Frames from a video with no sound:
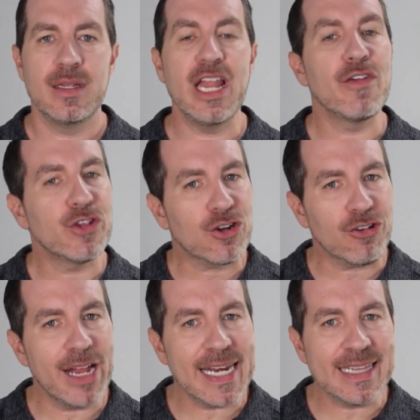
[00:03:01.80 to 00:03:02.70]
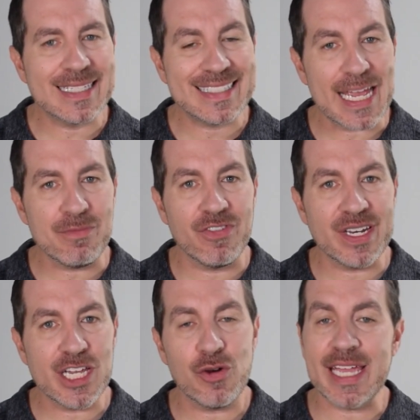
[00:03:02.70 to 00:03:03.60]
Now, if you're creating the same
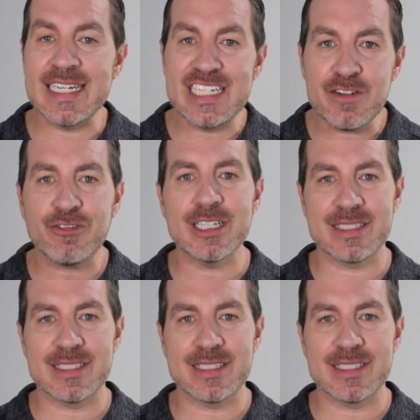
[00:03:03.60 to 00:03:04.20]
video in different